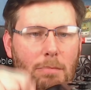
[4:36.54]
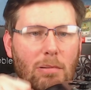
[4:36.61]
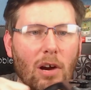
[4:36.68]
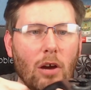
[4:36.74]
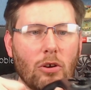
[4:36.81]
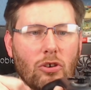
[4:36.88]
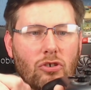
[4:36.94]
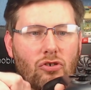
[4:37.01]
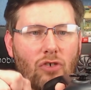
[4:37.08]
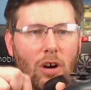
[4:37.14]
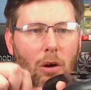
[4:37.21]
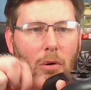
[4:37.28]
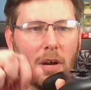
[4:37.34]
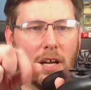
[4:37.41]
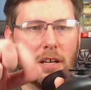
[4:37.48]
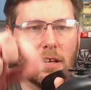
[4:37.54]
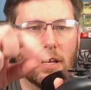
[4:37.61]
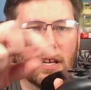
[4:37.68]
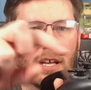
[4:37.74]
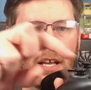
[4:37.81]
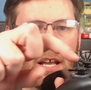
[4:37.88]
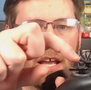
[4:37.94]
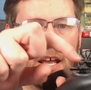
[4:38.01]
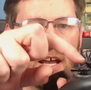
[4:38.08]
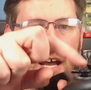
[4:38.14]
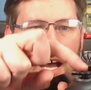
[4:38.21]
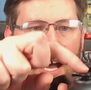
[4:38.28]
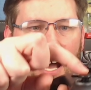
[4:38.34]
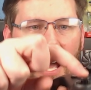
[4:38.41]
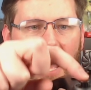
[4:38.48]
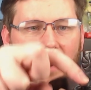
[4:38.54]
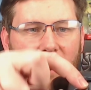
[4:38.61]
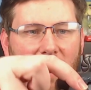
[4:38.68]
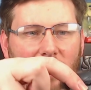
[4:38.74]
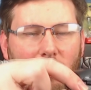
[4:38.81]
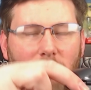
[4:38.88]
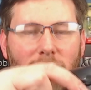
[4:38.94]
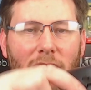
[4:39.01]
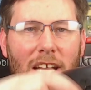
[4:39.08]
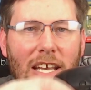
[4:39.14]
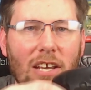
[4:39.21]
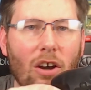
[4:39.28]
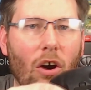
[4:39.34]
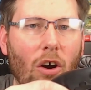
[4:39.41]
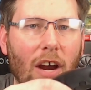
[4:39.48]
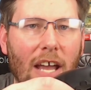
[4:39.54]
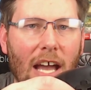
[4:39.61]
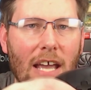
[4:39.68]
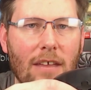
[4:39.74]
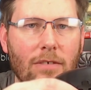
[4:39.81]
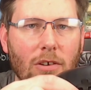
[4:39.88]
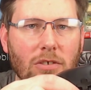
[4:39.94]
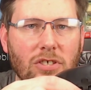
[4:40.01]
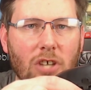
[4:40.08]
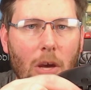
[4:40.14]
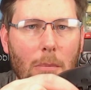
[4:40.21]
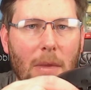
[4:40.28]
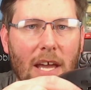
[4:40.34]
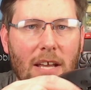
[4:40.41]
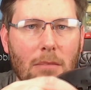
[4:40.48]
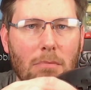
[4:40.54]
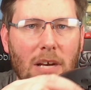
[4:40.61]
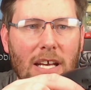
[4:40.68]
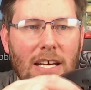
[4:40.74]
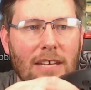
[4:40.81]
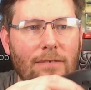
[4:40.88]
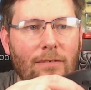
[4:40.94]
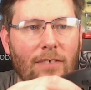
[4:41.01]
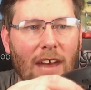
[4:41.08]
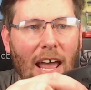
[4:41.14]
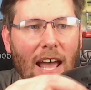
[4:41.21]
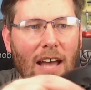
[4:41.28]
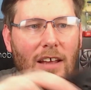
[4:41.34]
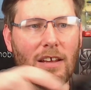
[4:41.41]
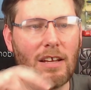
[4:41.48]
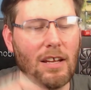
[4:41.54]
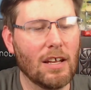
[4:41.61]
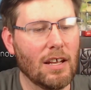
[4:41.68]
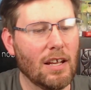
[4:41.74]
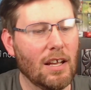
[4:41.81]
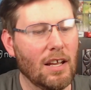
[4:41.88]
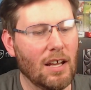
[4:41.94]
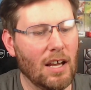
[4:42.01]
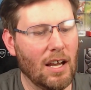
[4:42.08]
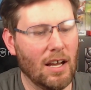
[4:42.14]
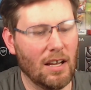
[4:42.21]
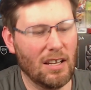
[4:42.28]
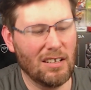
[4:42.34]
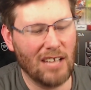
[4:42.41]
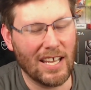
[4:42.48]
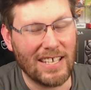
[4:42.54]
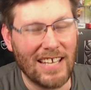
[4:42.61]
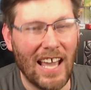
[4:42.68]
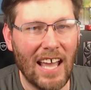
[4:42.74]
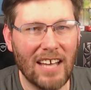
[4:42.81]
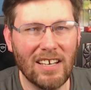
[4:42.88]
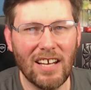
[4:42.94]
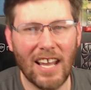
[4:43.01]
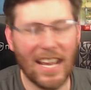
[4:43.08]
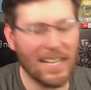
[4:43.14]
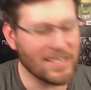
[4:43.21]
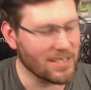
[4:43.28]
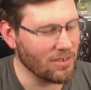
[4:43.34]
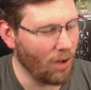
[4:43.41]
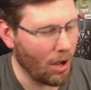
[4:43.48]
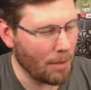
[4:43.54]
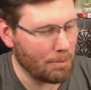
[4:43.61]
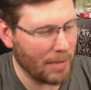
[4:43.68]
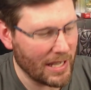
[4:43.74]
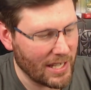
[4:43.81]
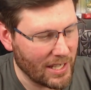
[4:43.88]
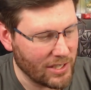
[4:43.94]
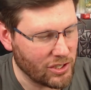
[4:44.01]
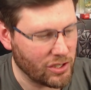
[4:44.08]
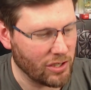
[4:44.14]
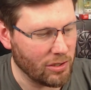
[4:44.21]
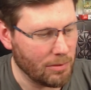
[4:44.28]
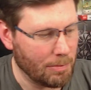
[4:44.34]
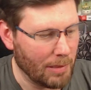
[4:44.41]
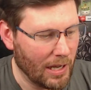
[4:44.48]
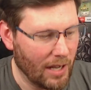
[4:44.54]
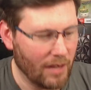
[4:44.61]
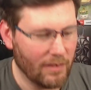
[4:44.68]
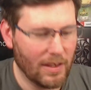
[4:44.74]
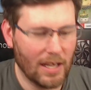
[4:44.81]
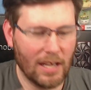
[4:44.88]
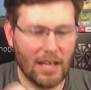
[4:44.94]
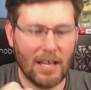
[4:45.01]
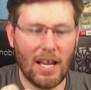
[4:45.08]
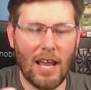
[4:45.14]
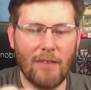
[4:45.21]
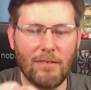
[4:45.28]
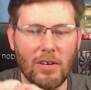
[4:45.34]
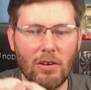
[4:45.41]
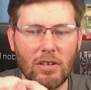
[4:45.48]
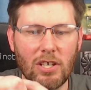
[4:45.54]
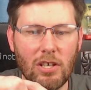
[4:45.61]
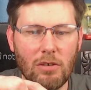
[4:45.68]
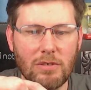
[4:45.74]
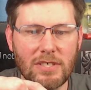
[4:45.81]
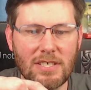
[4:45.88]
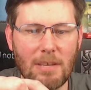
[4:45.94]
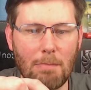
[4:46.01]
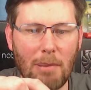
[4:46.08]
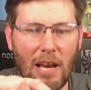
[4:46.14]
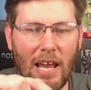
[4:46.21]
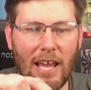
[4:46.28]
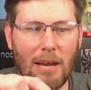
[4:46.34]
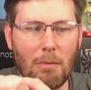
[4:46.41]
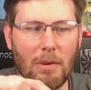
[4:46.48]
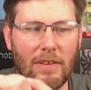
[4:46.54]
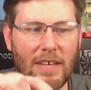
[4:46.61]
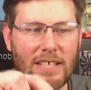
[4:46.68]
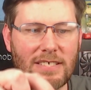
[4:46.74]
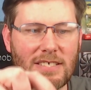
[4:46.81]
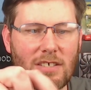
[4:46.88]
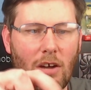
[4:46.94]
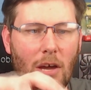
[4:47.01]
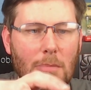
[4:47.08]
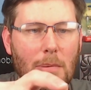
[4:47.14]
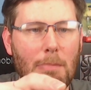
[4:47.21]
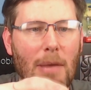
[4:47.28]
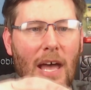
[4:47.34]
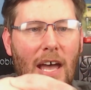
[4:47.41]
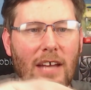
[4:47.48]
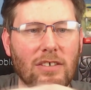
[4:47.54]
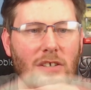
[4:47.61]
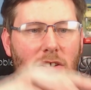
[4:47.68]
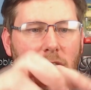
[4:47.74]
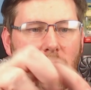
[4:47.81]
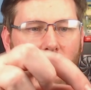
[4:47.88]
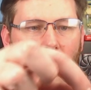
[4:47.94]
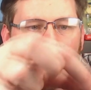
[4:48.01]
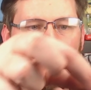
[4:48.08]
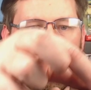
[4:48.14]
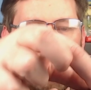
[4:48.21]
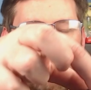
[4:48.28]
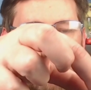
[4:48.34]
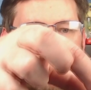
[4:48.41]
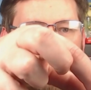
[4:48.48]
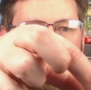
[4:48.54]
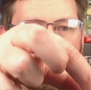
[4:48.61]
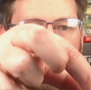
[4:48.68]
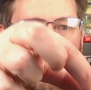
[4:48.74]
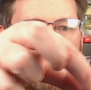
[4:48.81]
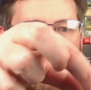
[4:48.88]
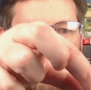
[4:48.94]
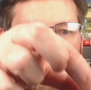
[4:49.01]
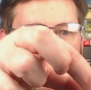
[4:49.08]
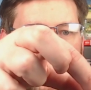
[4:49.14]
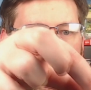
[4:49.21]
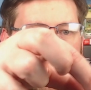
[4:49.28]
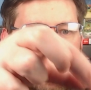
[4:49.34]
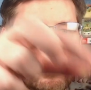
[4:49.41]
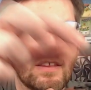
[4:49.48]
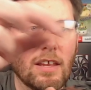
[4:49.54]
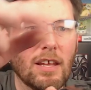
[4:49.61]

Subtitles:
Pro controller, and they're not really concave on top, they're completely flat. Again, it's not a big issue, but if you're used to playing with this type of pad, you've got more of a grip on here,